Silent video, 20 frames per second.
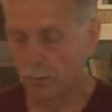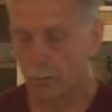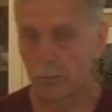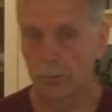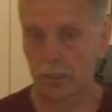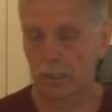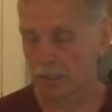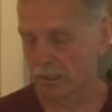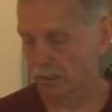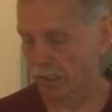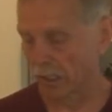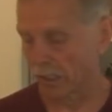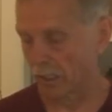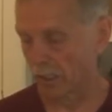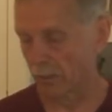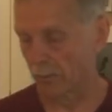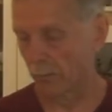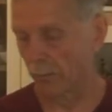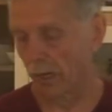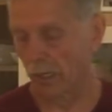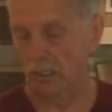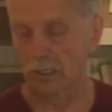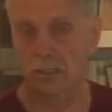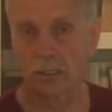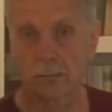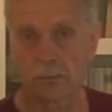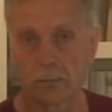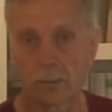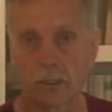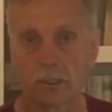because they didn't make
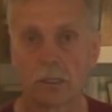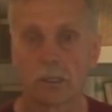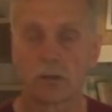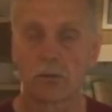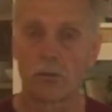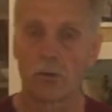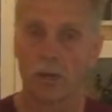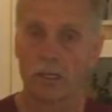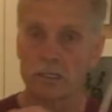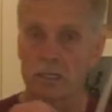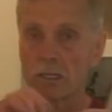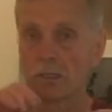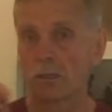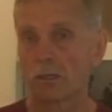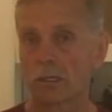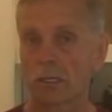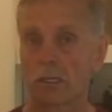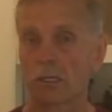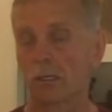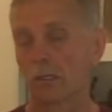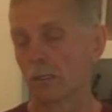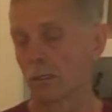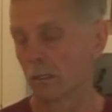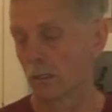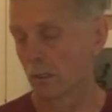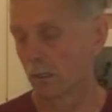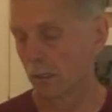some crazy looking